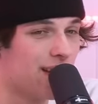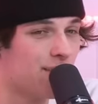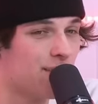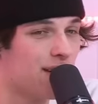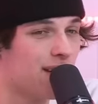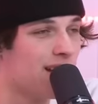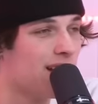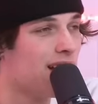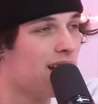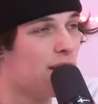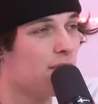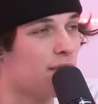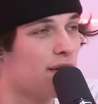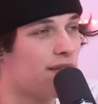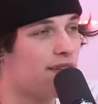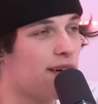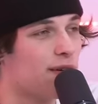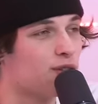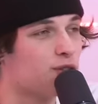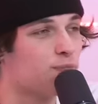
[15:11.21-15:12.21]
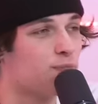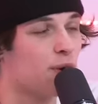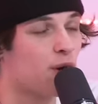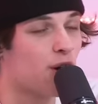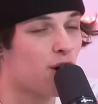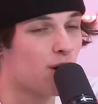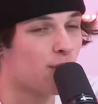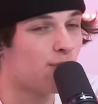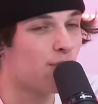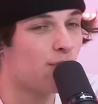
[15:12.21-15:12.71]
Mhm. but if I was
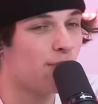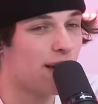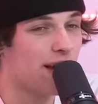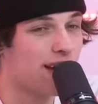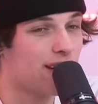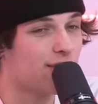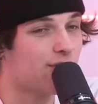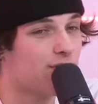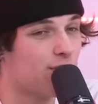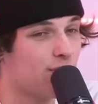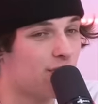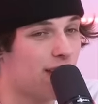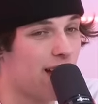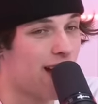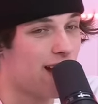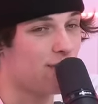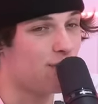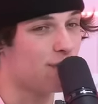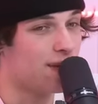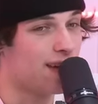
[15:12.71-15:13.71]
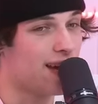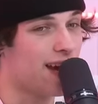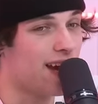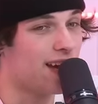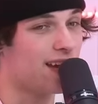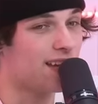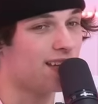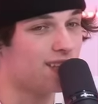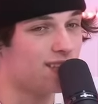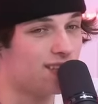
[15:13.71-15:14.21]
perma banned from the
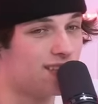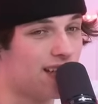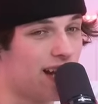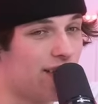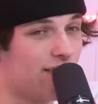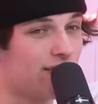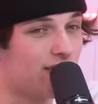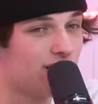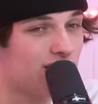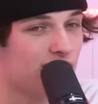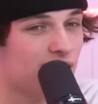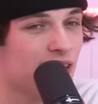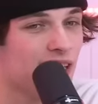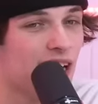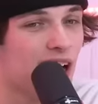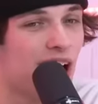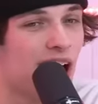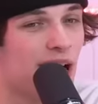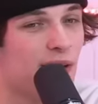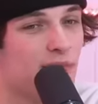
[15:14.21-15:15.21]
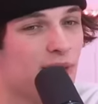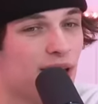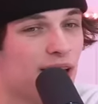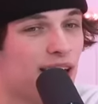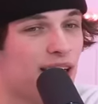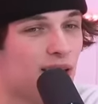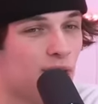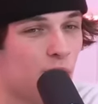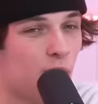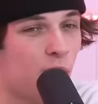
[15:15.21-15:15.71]
NBA indefinitely, be I'd be
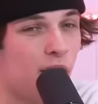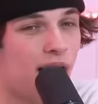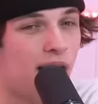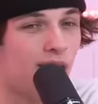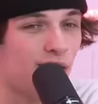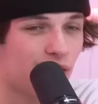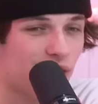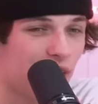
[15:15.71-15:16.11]
like, wow.